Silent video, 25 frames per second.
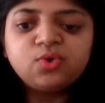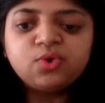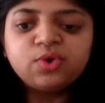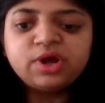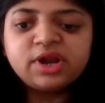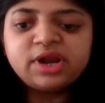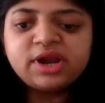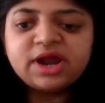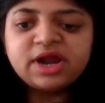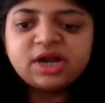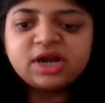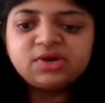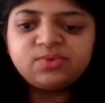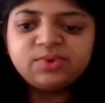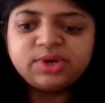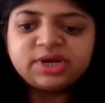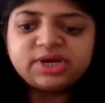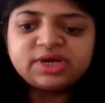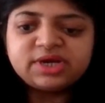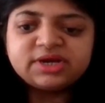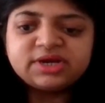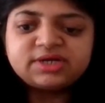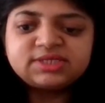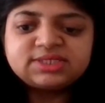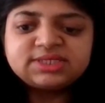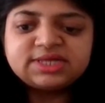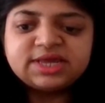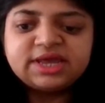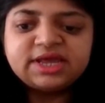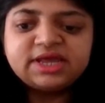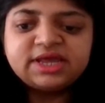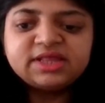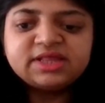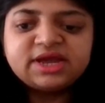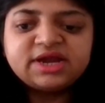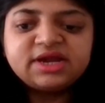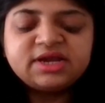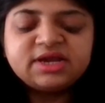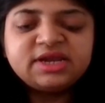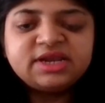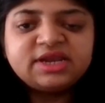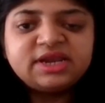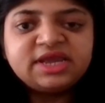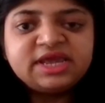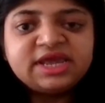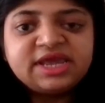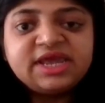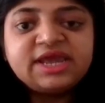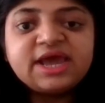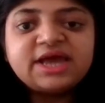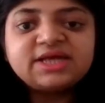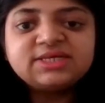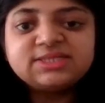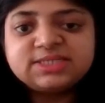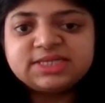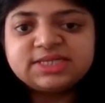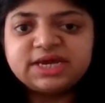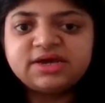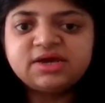Goyal had tweeted saying that he has